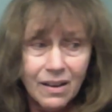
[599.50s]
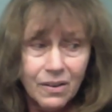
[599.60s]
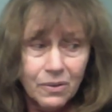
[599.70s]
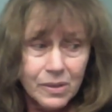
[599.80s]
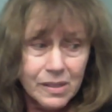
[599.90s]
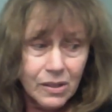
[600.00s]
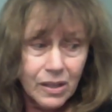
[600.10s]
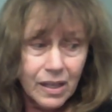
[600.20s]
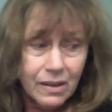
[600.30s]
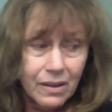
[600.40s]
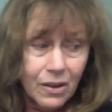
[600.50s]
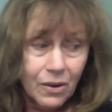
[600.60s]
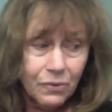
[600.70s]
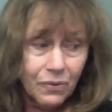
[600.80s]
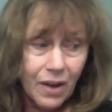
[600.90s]

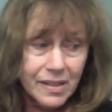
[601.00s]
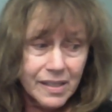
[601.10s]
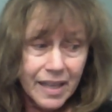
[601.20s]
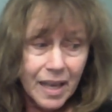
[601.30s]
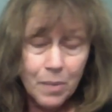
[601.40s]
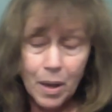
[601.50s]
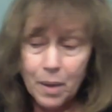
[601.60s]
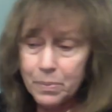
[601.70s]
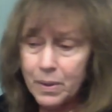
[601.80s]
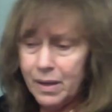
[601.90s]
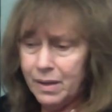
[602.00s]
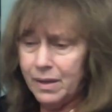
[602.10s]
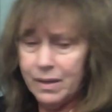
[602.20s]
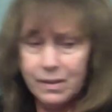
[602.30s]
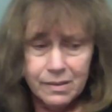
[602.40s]
Fonzie came up and he
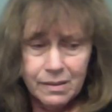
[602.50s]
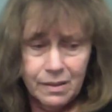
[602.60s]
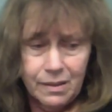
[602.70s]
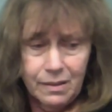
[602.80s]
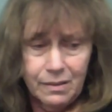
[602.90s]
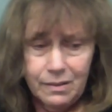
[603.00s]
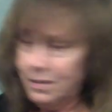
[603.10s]
goes, "Hey, what